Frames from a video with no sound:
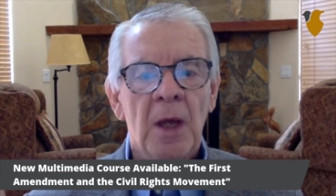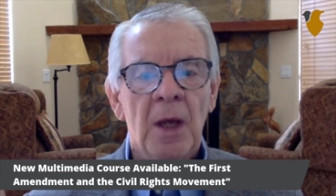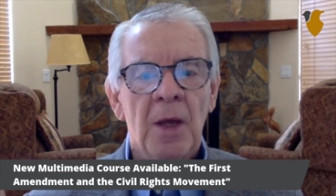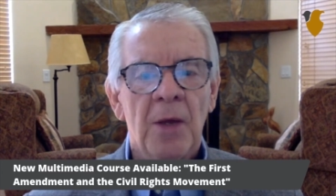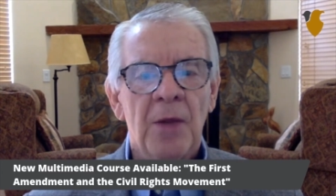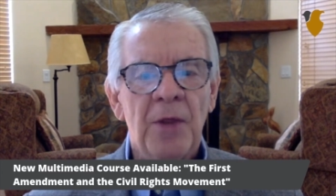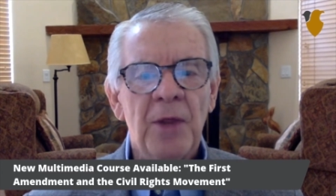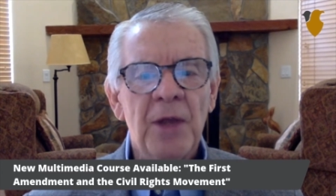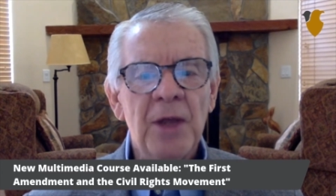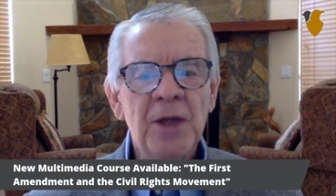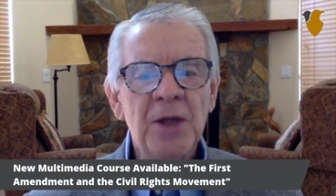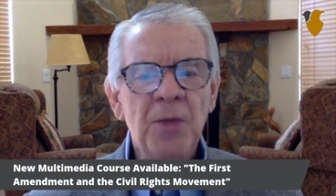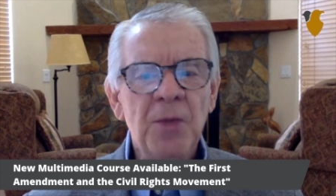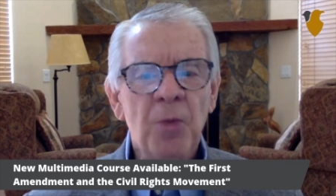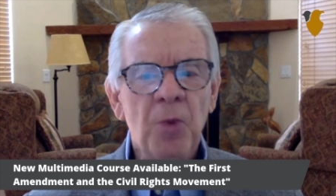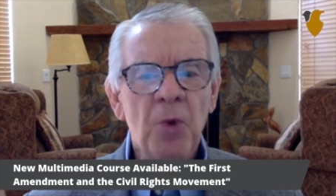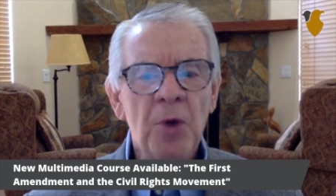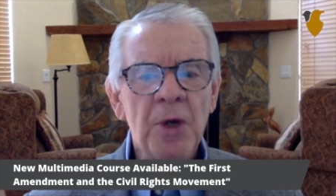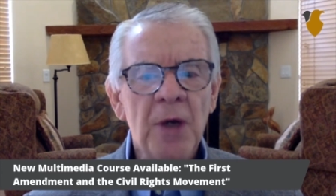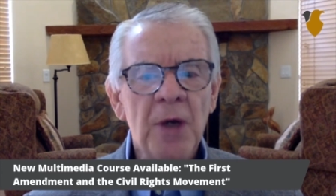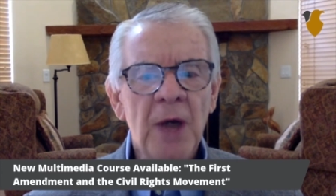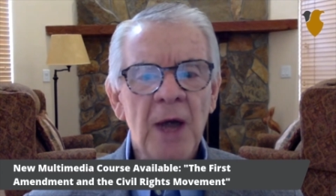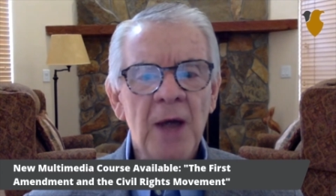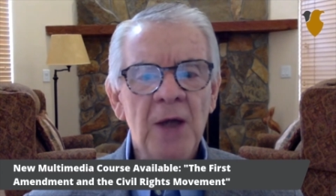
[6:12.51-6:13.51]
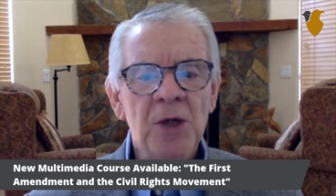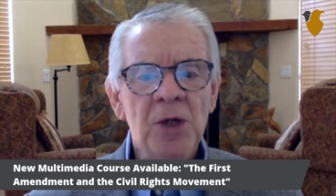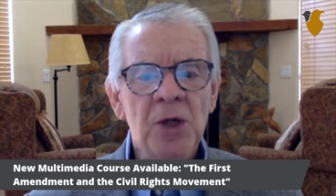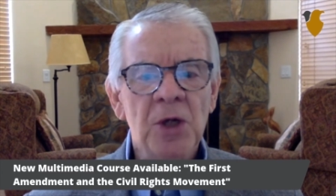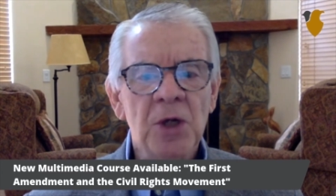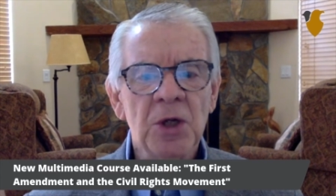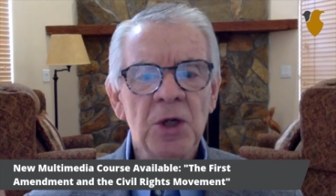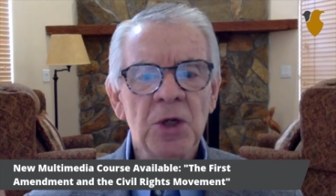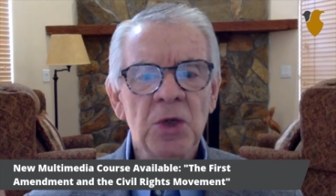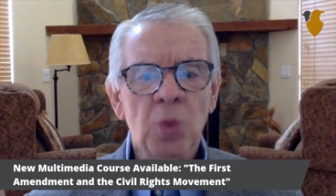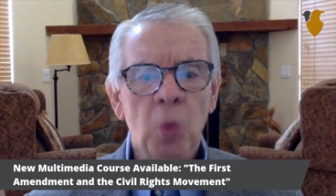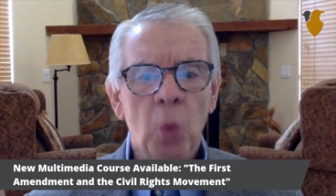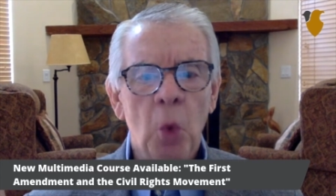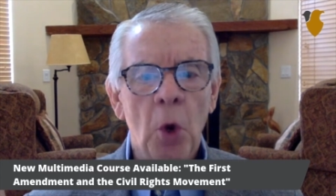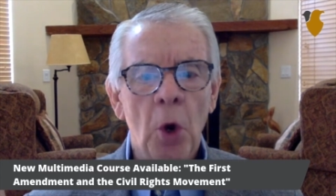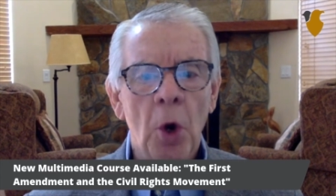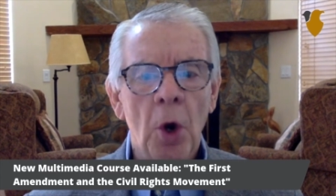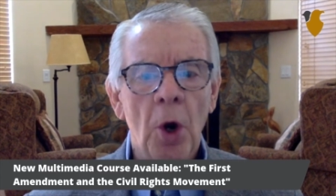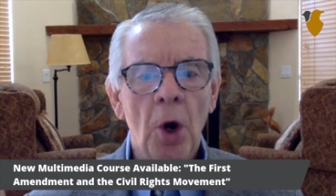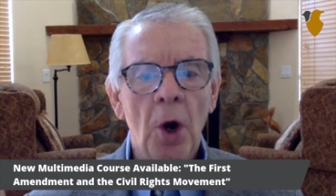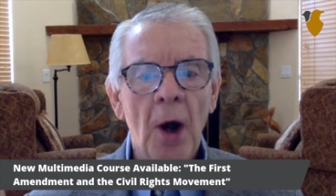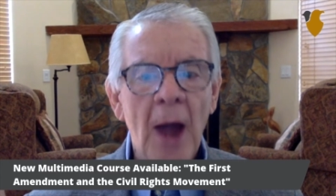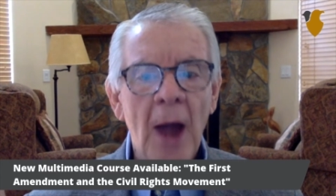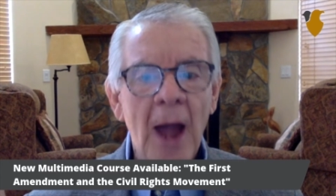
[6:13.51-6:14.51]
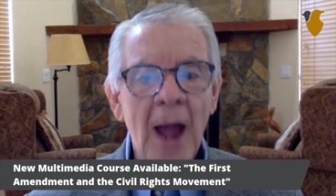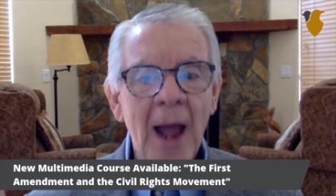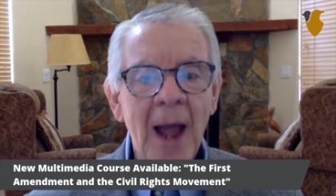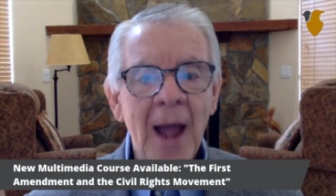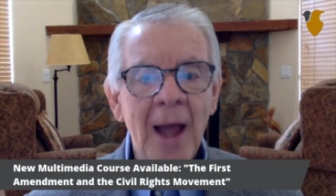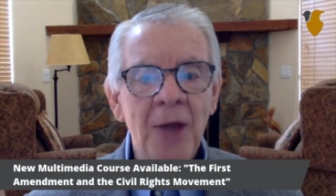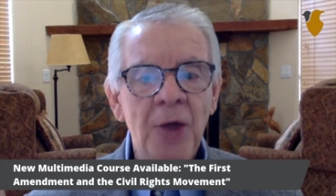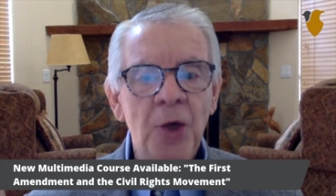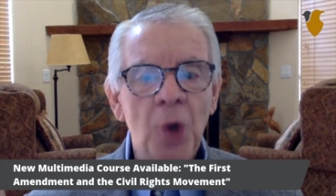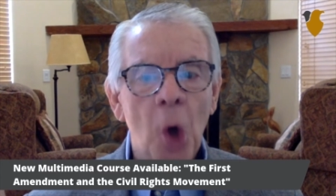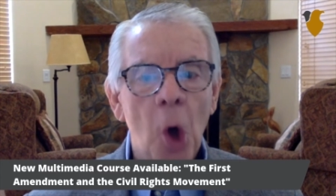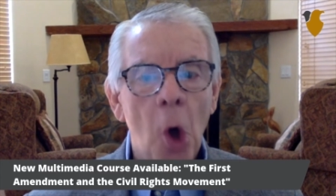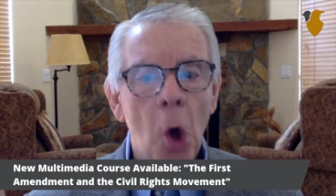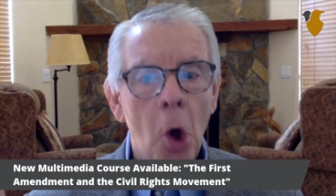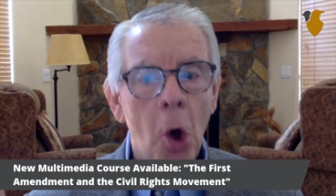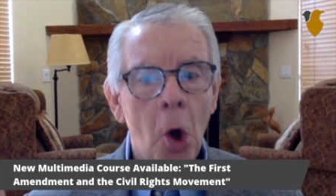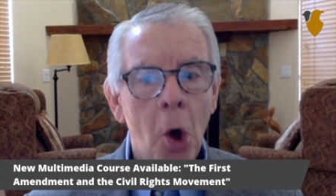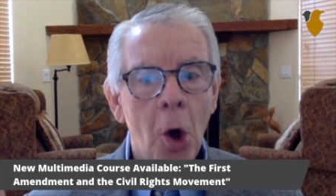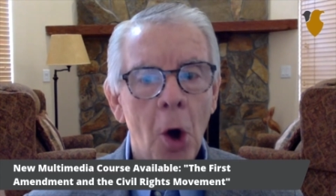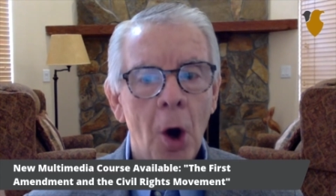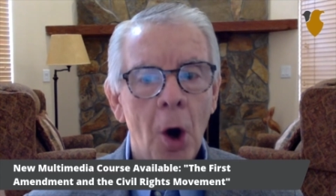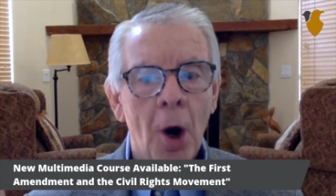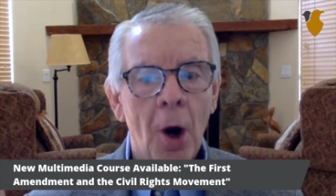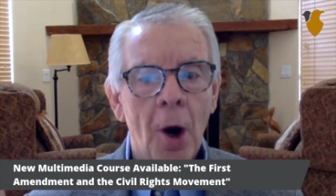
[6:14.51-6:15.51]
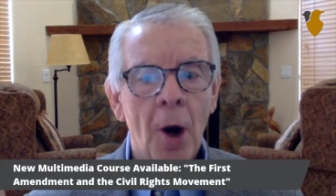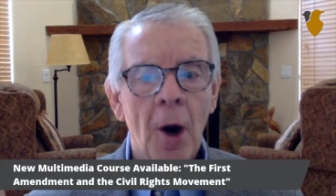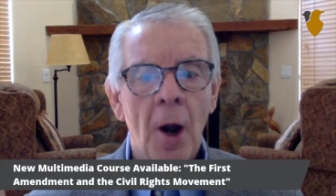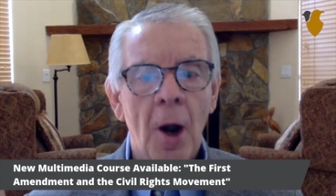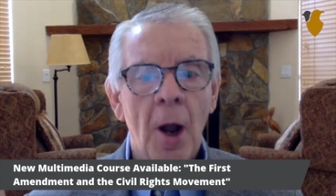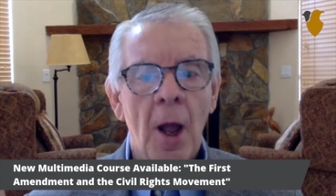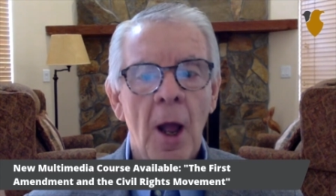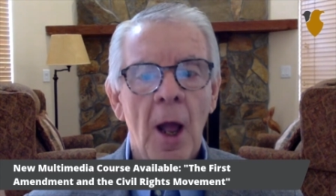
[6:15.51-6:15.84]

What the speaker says: These protections were and are